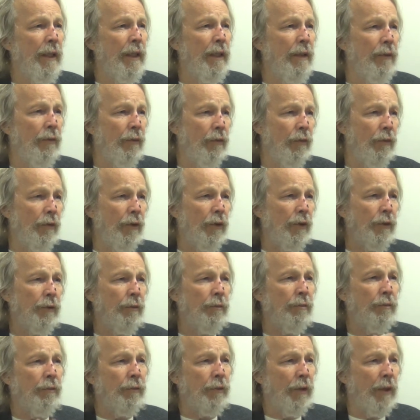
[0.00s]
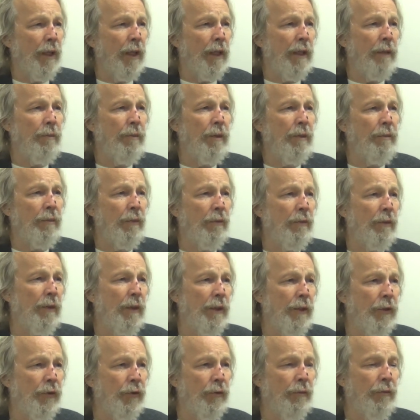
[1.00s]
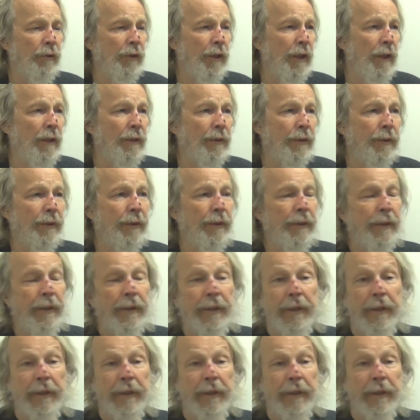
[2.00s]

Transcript: there because a lot of people released from Shelton.